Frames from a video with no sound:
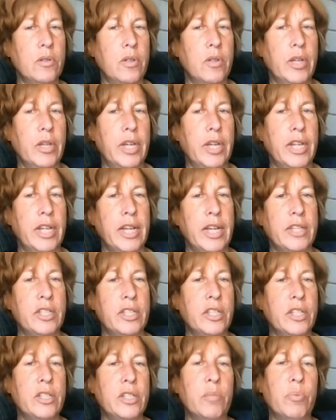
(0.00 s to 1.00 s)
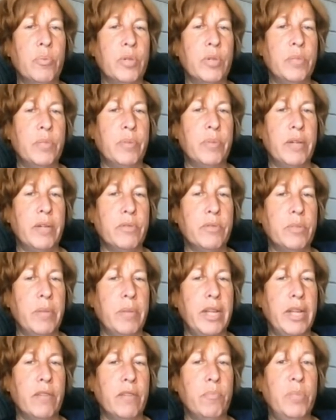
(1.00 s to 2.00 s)
In essence, the boy's brain was
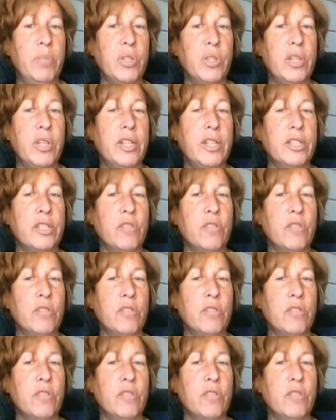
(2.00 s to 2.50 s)
made of millions of